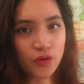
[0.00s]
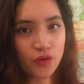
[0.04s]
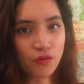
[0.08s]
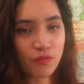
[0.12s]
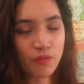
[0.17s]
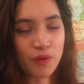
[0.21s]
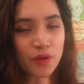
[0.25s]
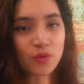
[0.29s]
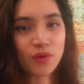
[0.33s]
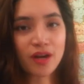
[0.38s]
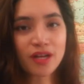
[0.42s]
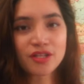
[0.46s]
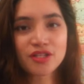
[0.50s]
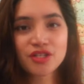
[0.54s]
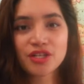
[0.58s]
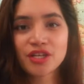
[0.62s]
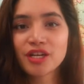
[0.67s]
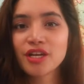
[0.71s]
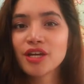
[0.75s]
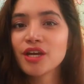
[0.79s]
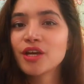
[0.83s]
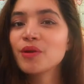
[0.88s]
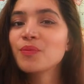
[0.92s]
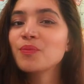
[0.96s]
you've been
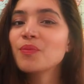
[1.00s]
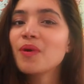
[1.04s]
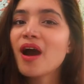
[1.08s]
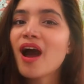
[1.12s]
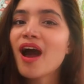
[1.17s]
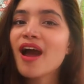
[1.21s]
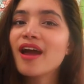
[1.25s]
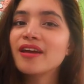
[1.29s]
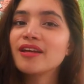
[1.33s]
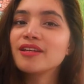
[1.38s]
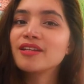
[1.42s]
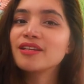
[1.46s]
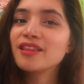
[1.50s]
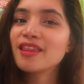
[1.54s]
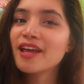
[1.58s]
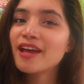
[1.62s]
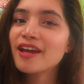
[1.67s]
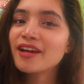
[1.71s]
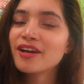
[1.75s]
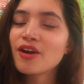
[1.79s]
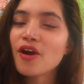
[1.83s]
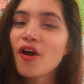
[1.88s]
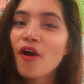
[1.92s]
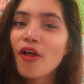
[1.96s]
watching my
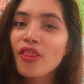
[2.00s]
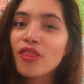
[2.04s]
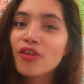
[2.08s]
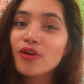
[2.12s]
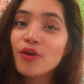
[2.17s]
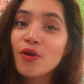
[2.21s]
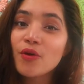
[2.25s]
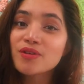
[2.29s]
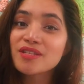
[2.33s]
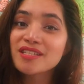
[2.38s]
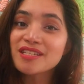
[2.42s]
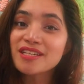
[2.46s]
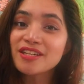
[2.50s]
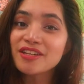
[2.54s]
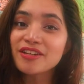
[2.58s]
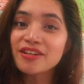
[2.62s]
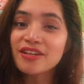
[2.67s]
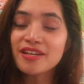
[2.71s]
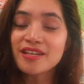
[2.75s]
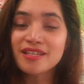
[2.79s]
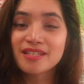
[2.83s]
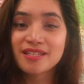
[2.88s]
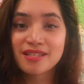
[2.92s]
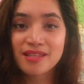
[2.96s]
Lyka on the Go
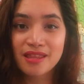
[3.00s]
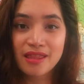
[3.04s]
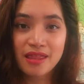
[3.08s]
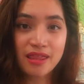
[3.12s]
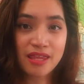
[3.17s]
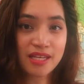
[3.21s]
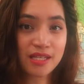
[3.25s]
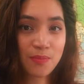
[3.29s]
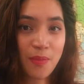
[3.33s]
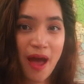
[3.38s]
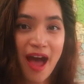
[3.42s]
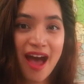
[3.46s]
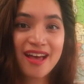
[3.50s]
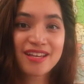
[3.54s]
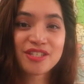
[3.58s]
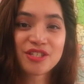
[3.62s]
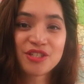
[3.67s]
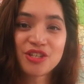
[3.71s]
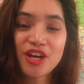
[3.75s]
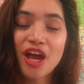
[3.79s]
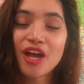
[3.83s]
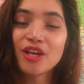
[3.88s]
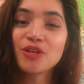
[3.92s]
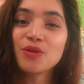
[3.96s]
series this
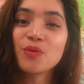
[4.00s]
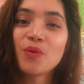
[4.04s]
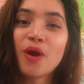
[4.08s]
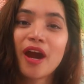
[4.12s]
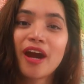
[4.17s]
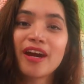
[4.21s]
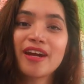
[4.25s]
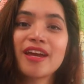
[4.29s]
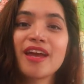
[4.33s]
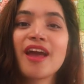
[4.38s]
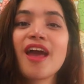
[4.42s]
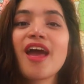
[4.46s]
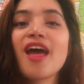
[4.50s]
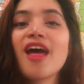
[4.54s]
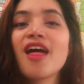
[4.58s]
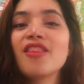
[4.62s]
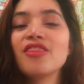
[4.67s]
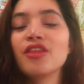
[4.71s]
past January,